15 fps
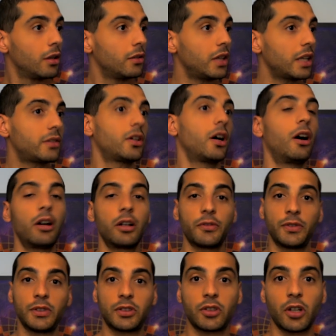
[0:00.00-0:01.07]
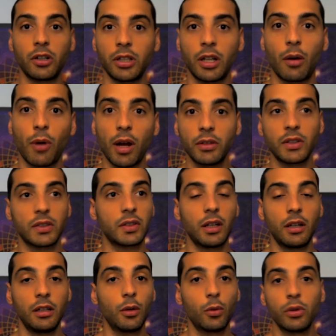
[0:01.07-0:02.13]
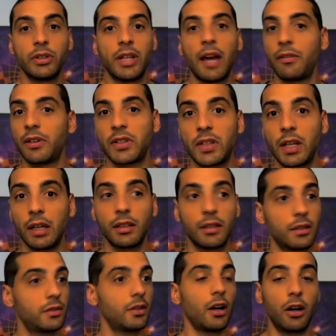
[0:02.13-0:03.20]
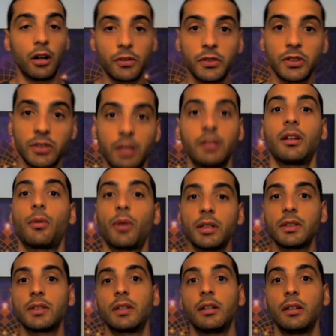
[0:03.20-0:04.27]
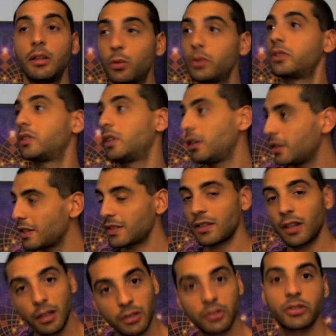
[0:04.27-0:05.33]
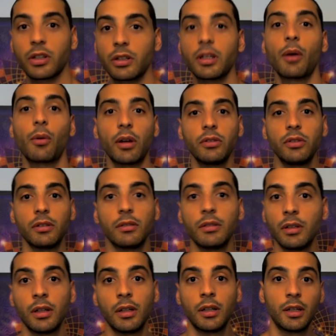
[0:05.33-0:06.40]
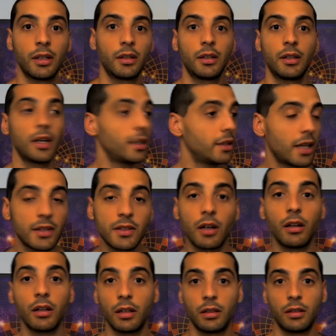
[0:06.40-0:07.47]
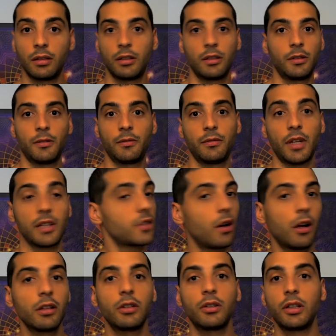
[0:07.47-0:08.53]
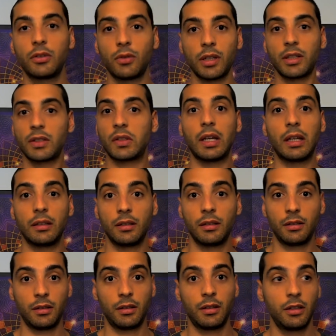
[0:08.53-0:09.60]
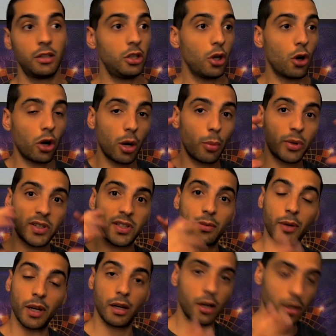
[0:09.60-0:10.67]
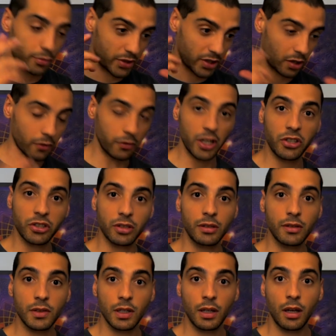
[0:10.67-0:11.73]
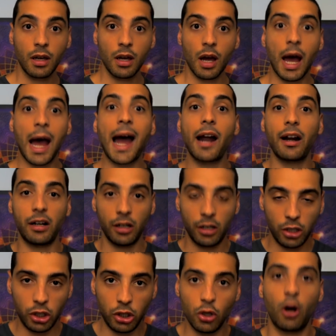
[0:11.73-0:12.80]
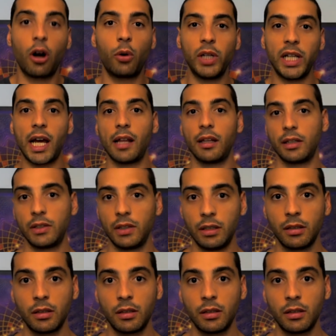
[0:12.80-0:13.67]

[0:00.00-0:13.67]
that the Earth is turning around the sun, you will never say that the Earth is turning around the sun. You would say the sun is turning around you. And that's all. That's all you need to understand. Your observations are your reality.